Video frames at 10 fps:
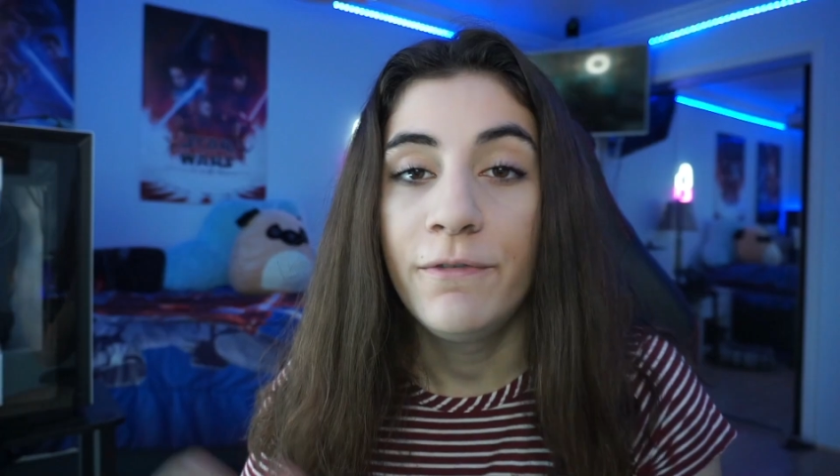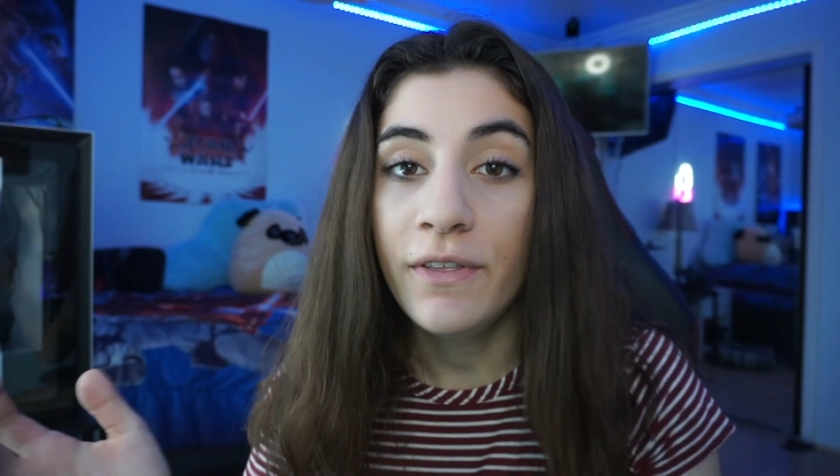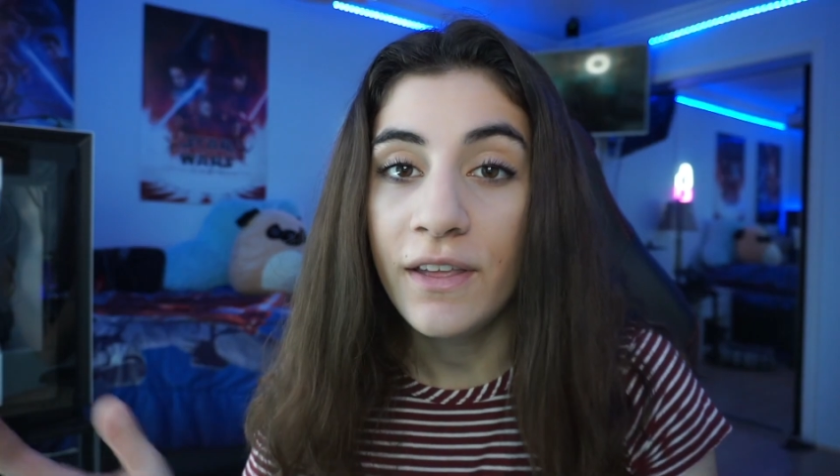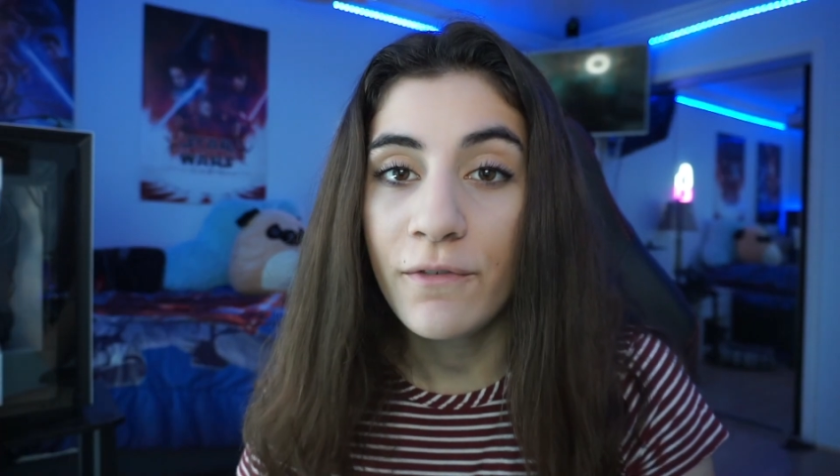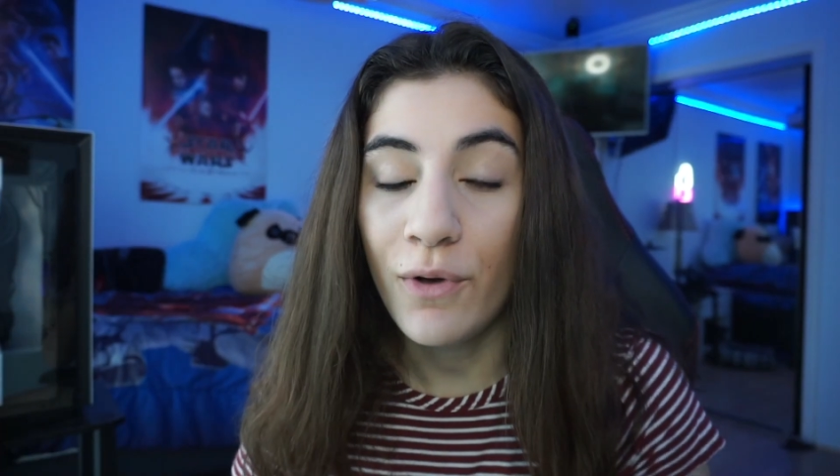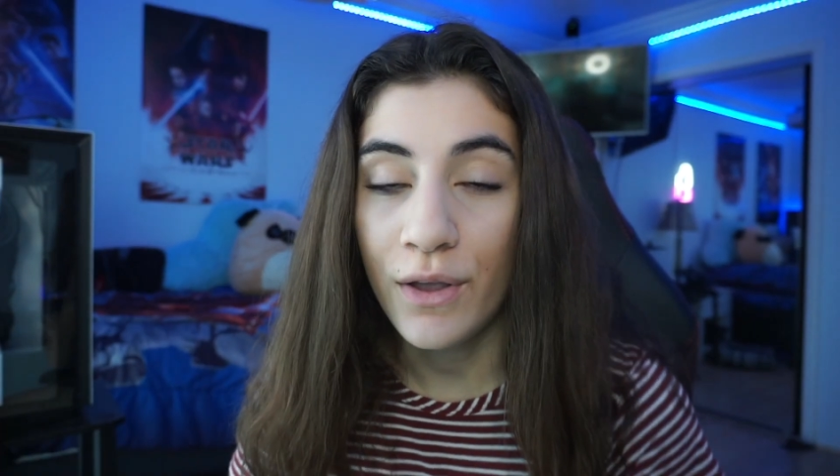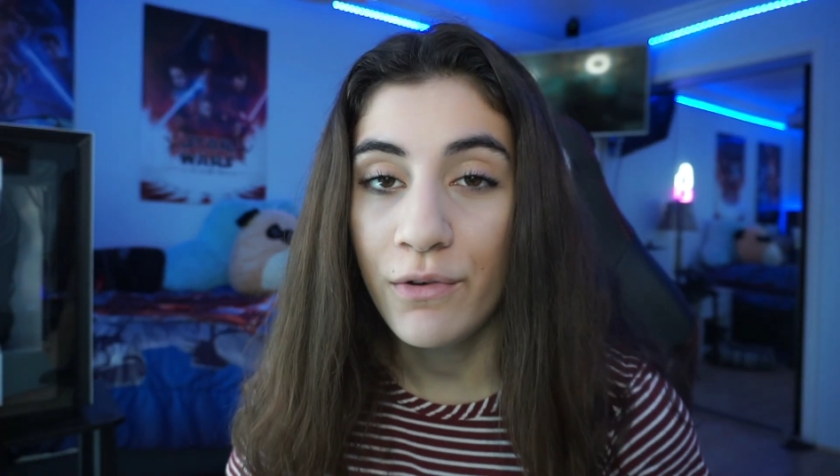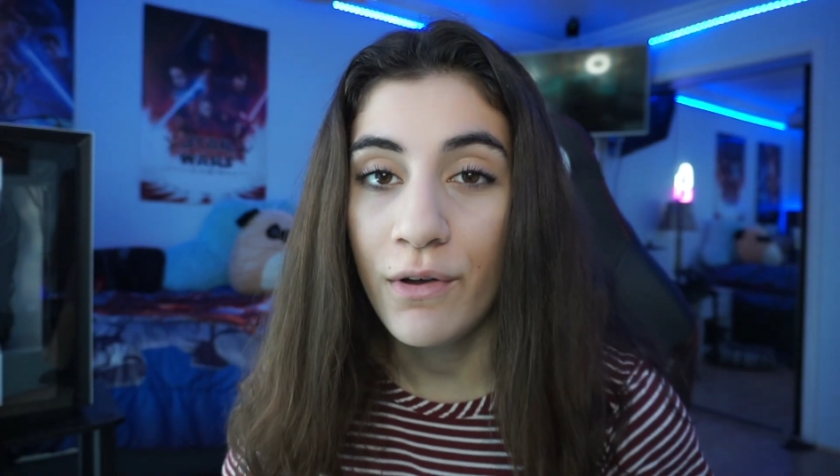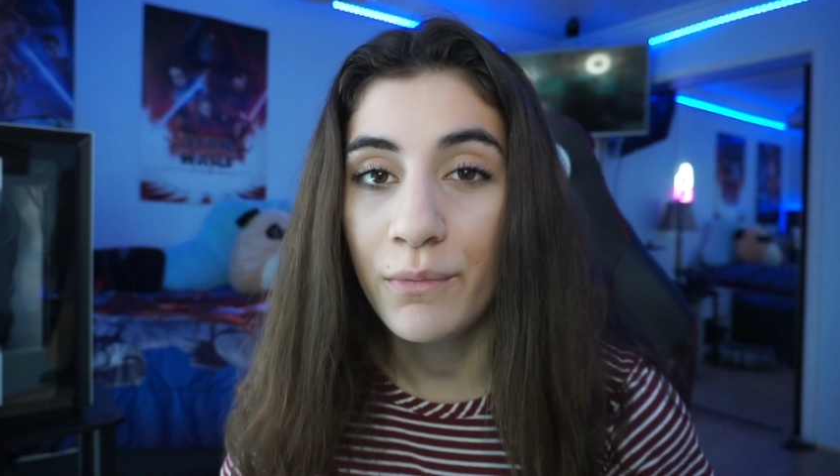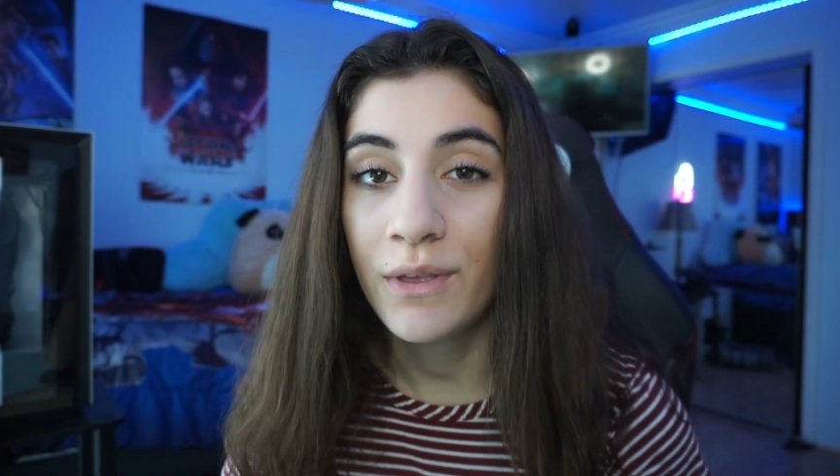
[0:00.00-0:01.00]
feeling of
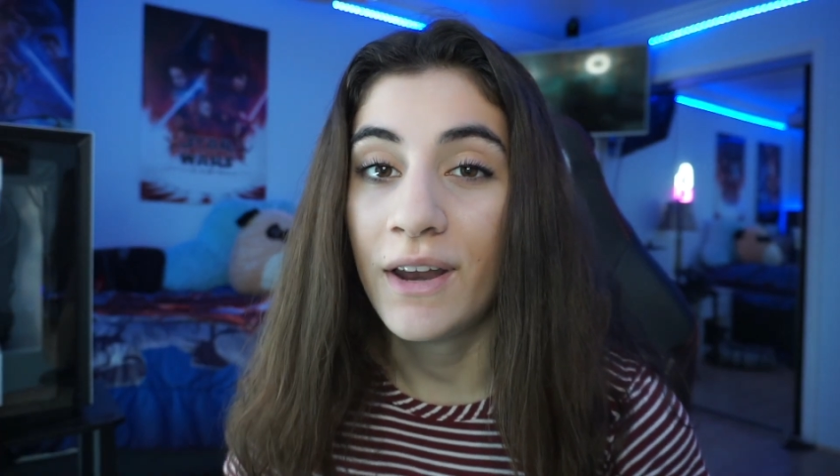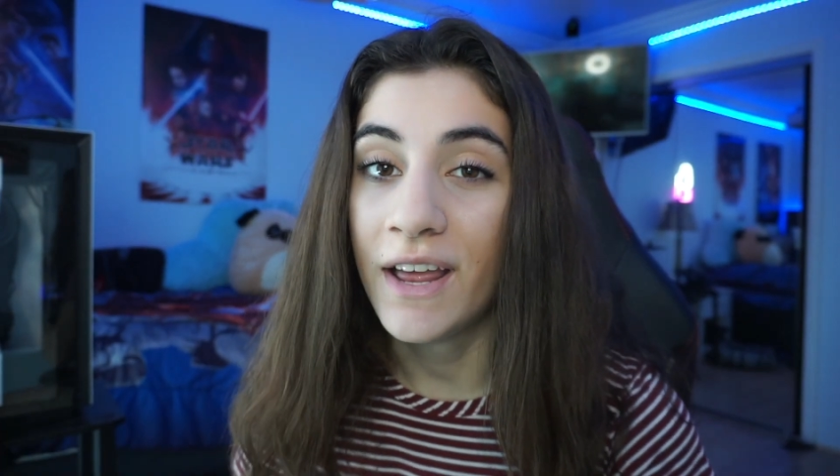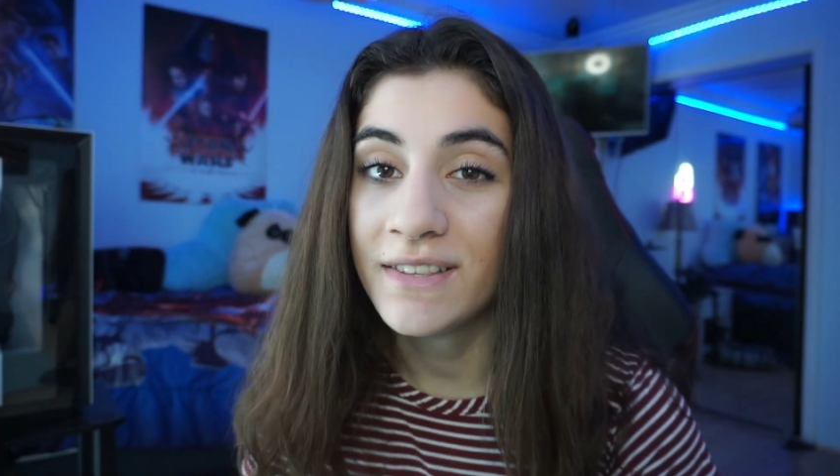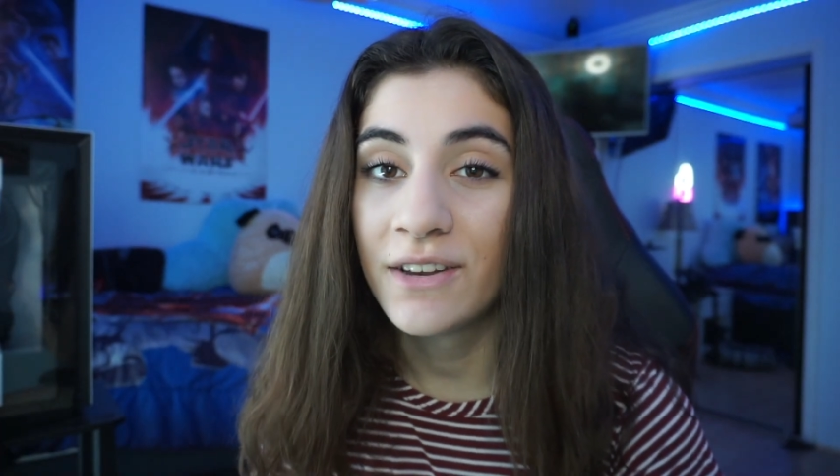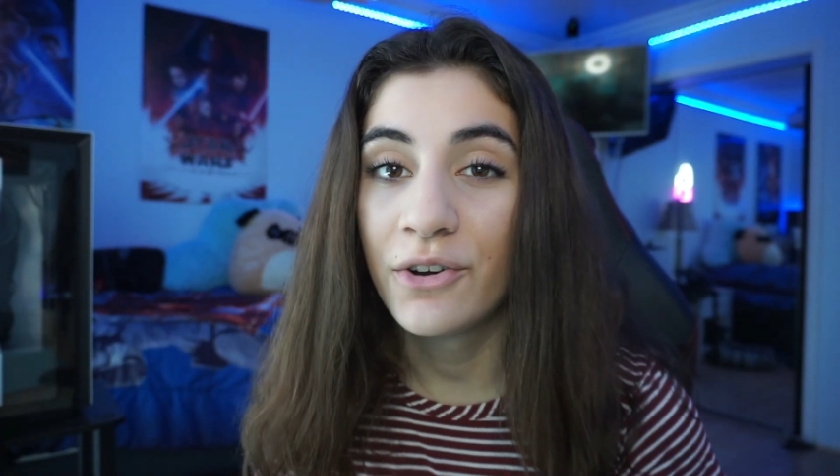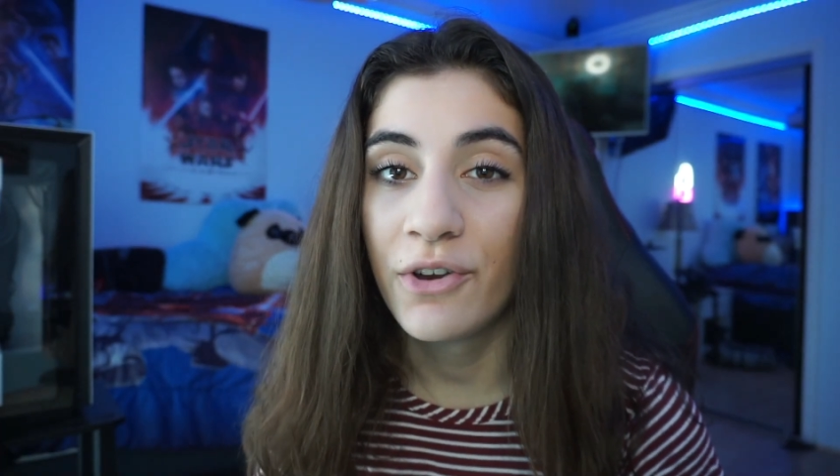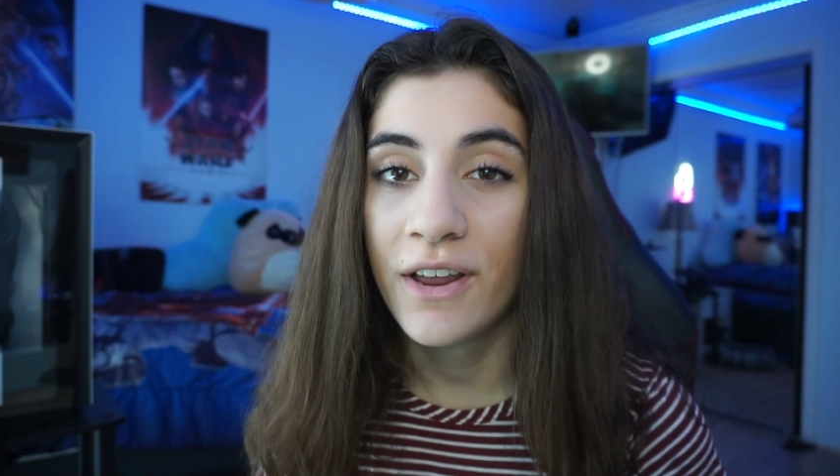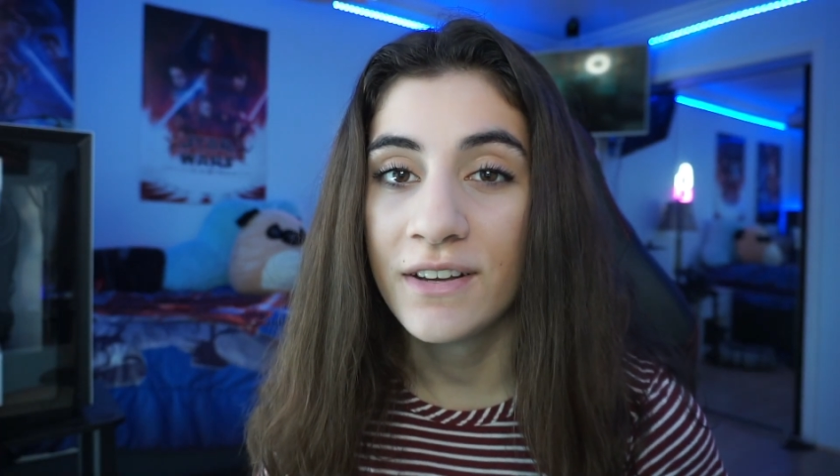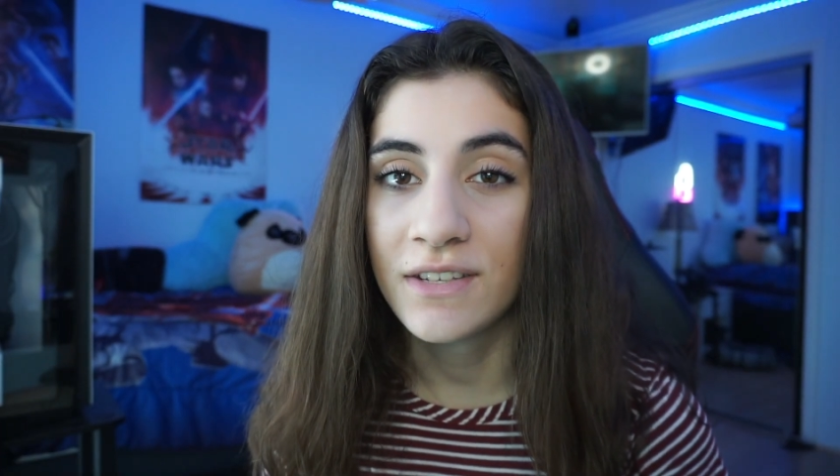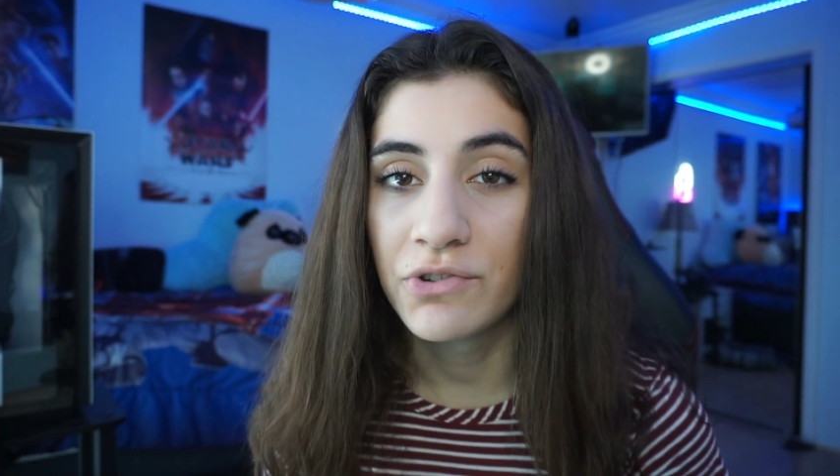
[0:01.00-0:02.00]
walking around without a headset on your
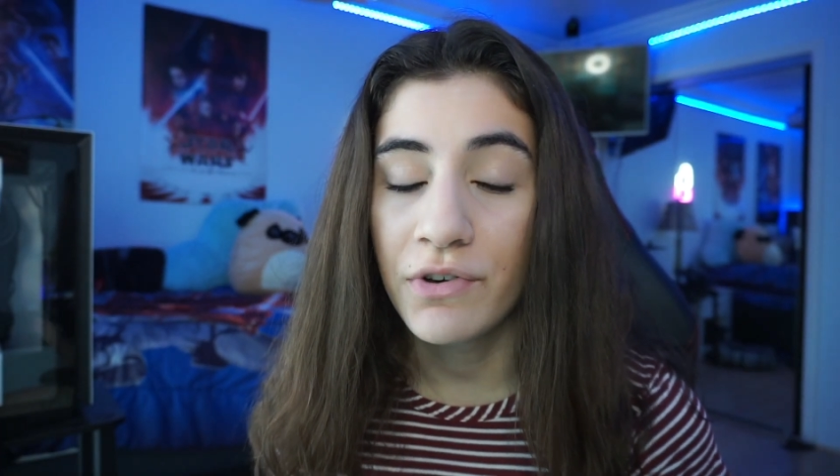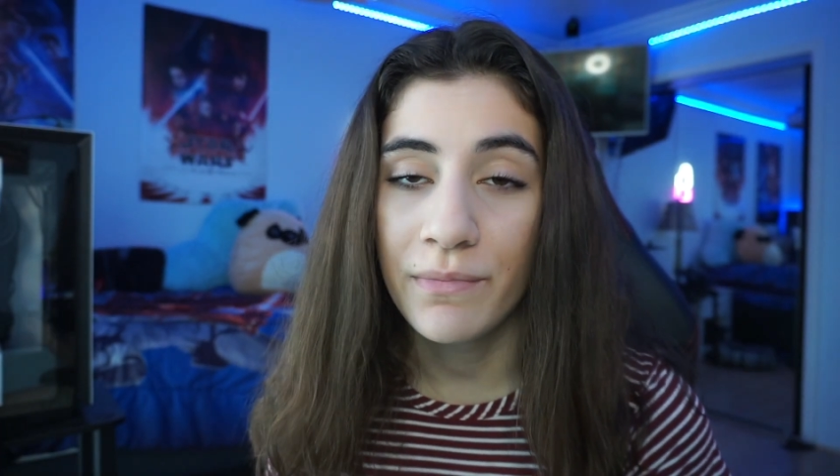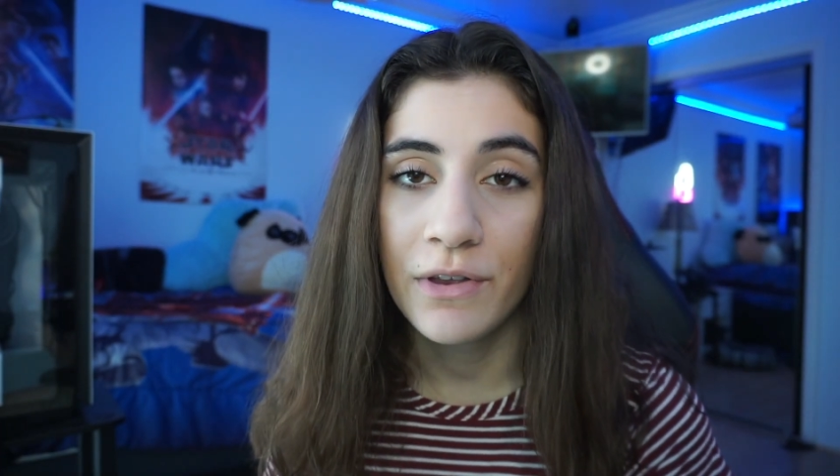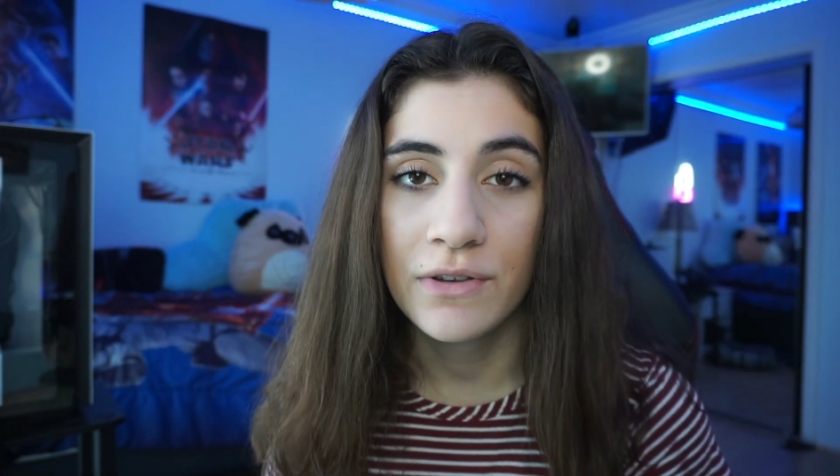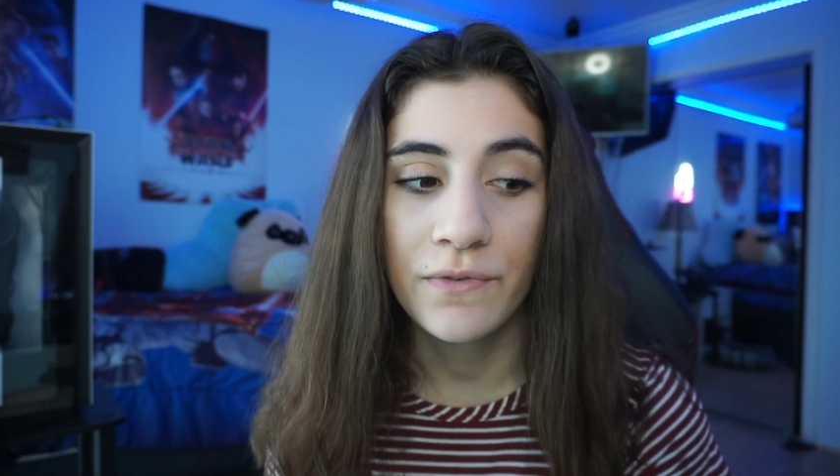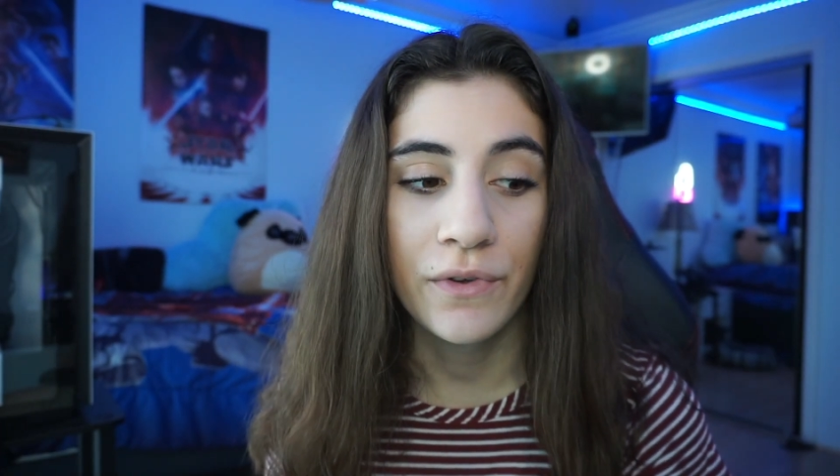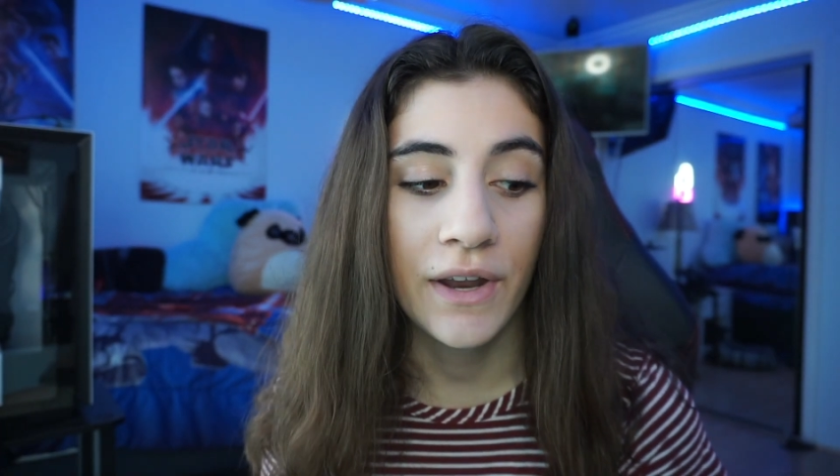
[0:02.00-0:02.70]
head is extremely useful,